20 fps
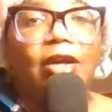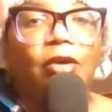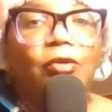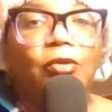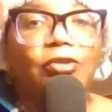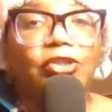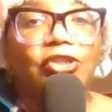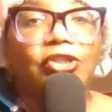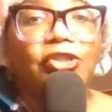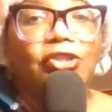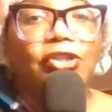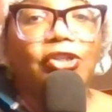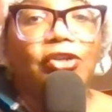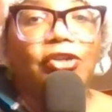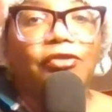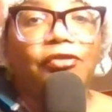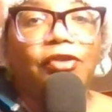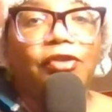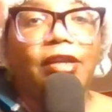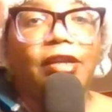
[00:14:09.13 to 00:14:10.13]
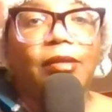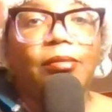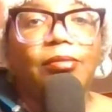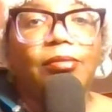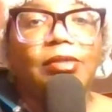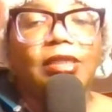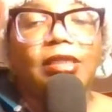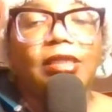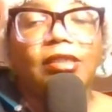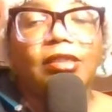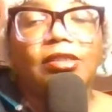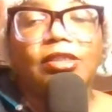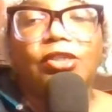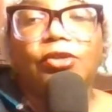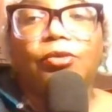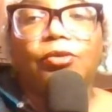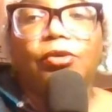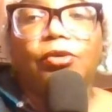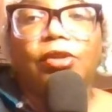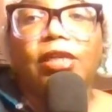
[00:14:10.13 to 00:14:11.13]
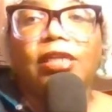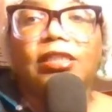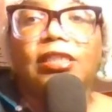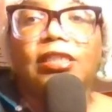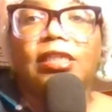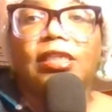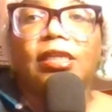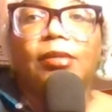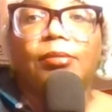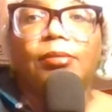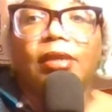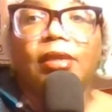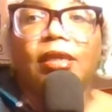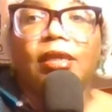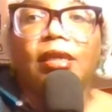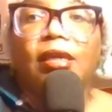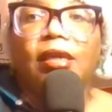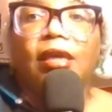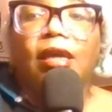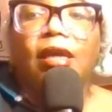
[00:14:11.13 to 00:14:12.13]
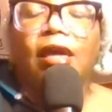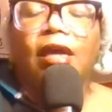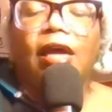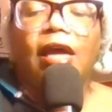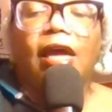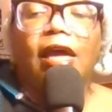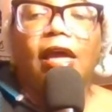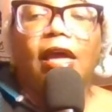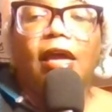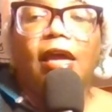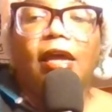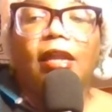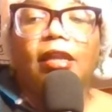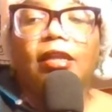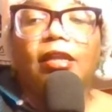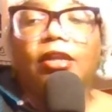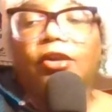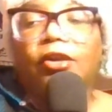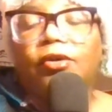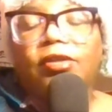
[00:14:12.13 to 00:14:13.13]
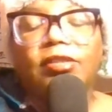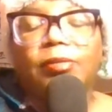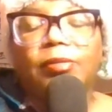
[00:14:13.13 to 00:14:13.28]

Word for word: was a good look for him to continue on that team. And you know, his